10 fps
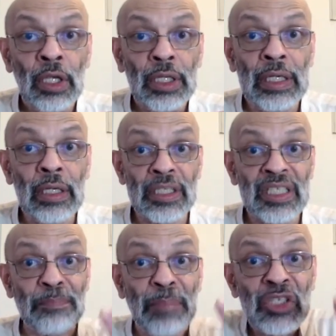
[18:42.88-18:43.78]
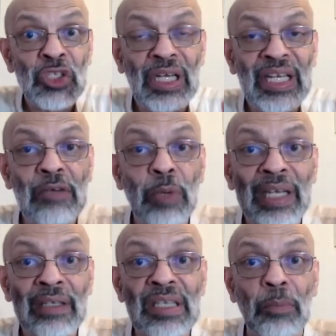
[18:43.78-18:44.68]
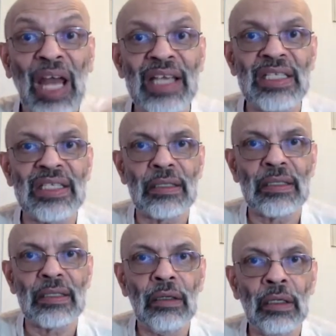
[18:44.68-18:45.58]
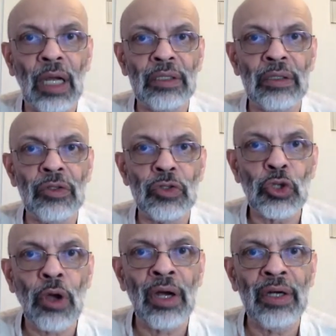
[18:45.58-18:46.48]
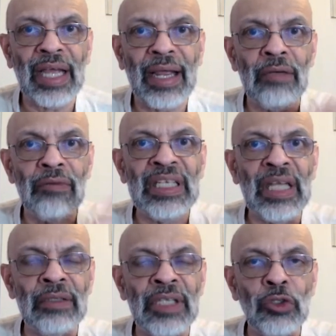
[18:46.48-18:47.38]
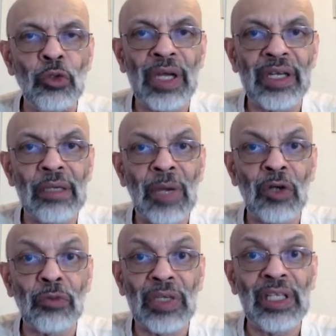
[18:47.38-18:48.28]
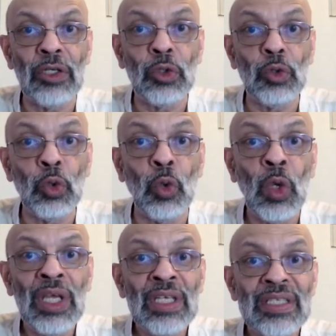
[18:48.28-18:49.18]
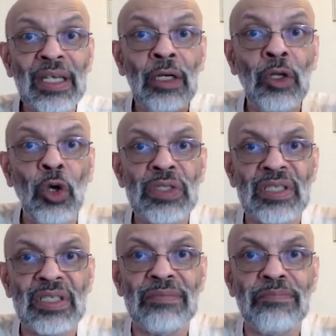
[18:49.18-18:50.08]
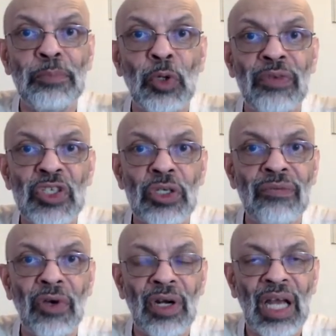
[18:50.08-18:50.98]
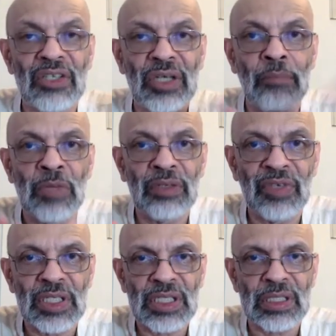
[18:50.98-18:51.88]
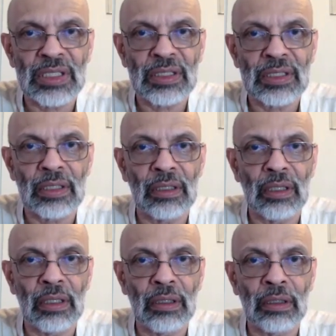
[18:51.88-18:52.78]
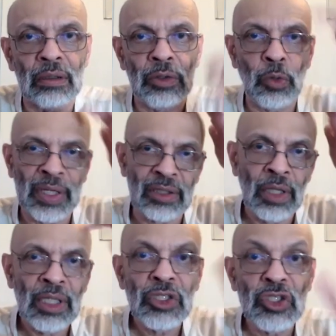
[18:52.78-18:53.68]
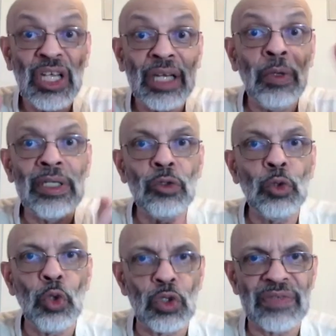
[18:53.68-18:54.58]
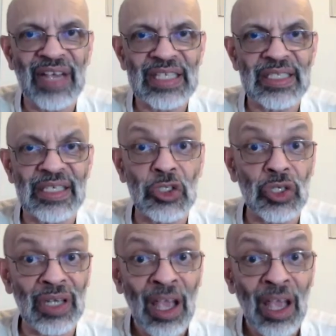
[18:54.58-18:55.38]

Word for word: especially when supplies run short and we then need to worry about whether to do single dose provision for large number versus uh, uh, doing genuine two dose vaccination